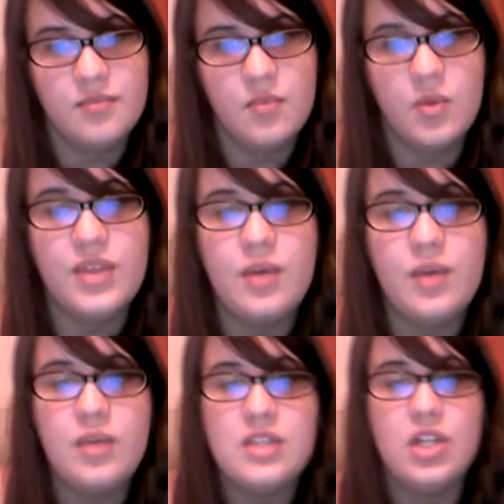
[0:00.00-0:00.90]
What they
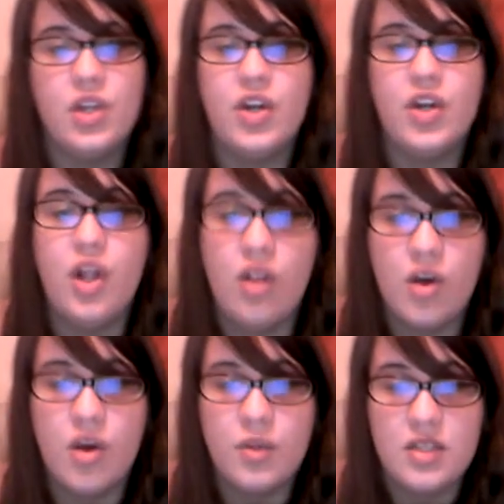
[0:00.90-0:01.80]
need to learn
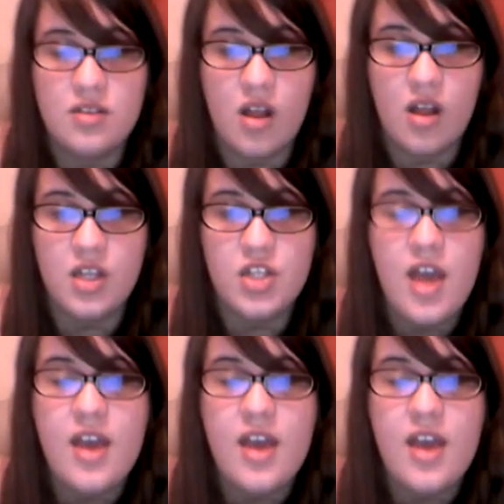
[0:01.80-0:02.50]
along with this knowledge